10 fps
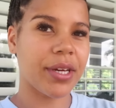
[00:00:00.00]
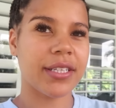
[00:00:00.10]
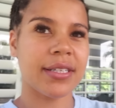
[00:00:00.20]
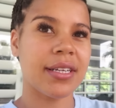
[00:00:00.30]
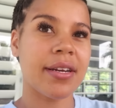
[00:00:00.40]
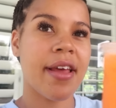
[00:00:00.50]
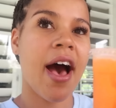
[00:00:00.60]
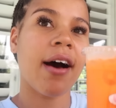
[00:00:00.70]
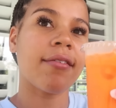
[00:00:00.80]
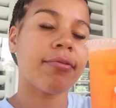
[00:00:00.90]
because I didn't
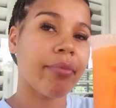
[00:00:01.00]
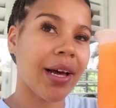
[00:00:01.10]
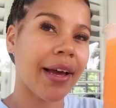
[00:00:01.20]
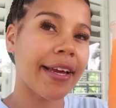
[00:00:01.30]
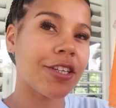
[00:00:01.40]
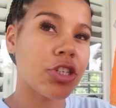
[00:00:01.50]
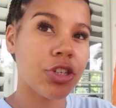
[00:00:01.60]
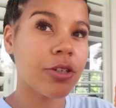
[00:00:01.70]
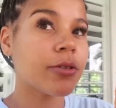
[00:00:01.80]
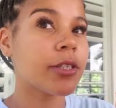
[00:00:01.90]
have my
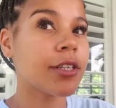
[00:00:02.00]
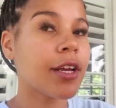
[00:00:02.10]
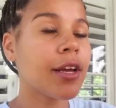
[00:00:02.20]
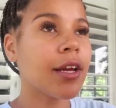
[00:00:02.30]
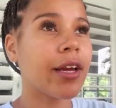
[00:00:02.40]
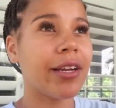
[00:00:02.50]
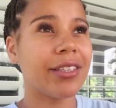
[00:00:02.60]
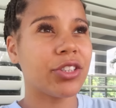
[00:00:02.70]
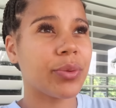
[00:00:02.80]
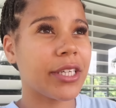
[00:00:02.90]
juice, I
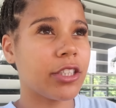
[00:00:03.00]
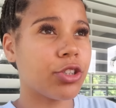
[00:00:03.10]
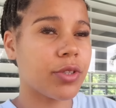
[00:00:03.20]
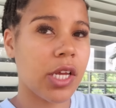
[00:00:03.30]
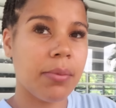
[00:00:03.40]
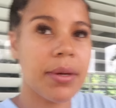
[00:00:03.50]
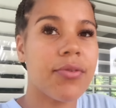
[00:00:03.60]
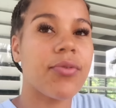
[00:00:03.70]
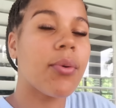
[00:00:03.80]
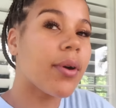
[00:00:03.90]
didn't do any juicing
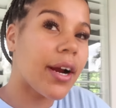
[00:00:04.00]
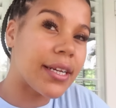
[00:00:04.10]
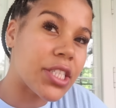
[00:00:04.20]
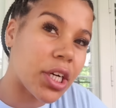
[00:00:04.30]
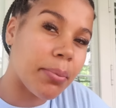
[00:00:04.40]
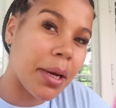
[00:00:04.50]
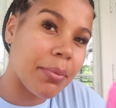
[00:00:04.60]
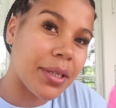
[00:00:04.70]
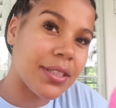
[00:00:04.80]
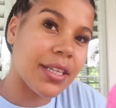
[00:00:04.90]
before I started my
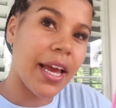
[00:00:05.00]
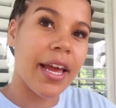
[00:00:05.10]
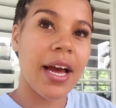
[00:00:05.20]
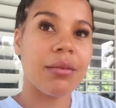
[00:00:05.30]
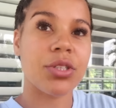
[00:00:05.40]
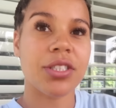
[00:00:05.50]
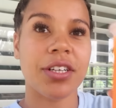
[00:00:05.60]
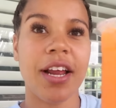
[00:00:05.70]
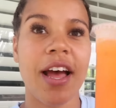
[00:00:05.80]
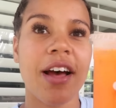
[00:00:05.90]
meal today, I'm just
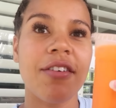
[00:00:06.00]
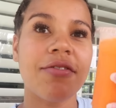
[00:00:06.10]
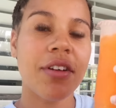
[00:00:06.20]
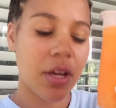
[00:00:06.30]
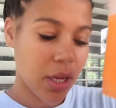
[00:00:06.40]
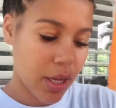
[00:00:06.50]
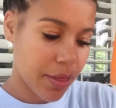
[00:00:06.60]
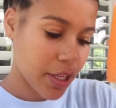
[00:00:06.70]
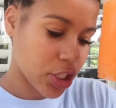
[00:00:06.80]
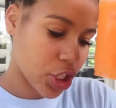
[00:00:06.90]
gonna have
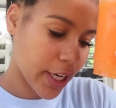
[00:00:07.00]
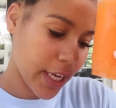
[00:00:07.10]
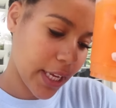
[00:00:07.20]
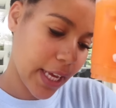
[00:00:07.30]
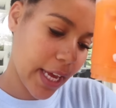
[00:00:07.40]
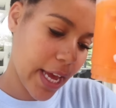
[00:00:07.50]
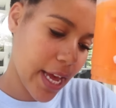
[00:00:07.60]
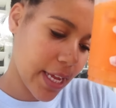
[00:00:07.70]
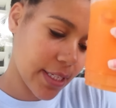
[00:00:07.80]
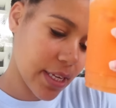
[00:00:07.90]
this drink. It
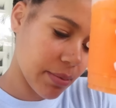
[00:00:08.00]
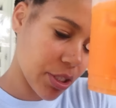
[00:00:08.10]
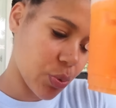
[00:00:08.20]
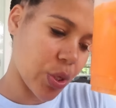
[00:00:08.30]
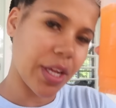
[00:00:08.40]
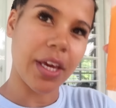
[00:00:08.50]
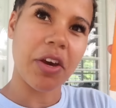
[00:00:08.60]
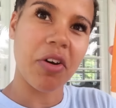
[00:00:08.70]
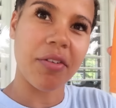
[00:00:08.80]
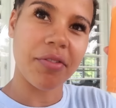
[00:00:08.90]
has, I'm just reading
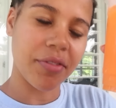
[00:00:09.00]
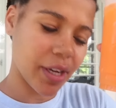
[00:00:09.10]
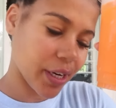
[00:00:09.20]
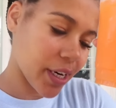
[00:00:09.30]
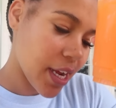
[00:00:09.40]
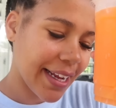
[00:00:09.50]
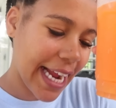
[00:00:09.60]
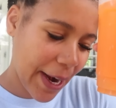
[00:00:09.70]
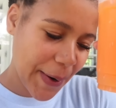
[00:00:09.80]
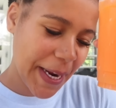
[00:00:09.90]
it off of here,
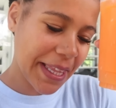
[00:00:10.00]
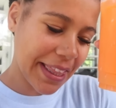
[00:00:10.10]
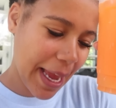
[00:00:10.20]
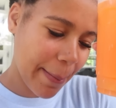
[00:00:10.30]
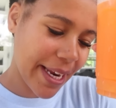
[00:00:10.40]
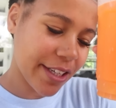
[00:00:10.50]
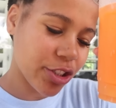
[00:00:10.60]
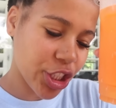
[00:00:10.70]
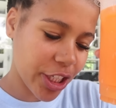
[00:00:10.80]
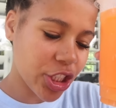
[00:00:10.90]
carrot,
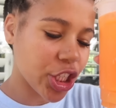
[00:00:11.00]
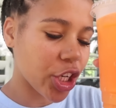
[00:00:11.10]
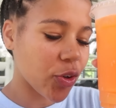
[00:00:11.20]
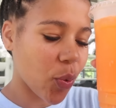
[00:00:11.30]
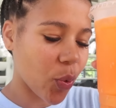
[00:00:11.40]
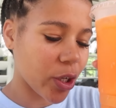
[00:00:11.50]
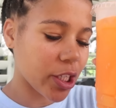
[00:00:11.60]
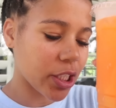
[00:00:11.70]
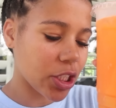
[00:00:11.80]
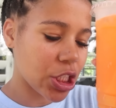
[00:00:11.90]
lemon, ginger,
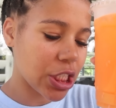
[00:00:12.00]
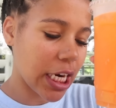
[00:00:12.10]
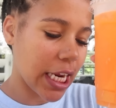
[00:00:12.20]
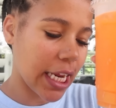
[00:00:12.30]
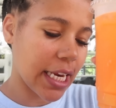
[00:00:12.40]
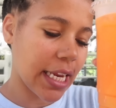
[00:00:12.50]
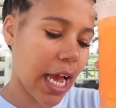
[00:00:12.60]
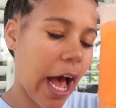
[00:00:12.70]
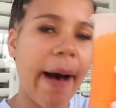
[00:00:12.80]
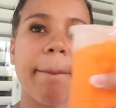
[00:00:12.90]
orange, and
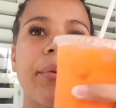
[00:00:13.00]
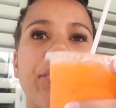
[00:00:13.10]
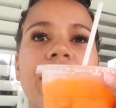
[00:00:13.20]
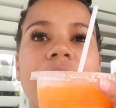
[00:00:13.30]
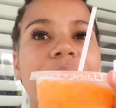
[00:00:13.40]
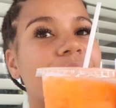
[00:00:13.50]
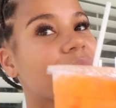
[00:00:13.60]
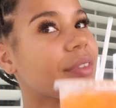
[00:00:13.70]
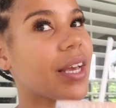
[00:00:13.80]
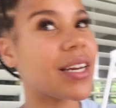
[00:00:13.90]
apple,
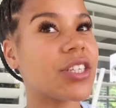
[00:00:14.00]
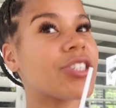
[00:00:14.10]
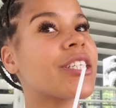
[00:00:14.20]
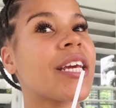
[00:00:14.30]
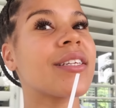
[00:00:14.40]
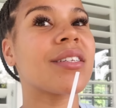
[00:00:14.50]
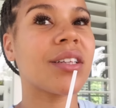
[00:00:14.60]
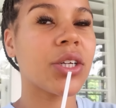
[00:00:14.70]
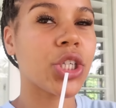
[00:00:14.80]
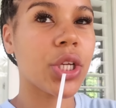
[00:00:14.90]
and it just tastes
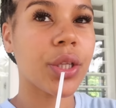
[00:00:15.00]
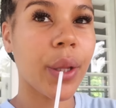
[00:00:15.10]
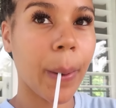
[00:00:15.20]
delicious.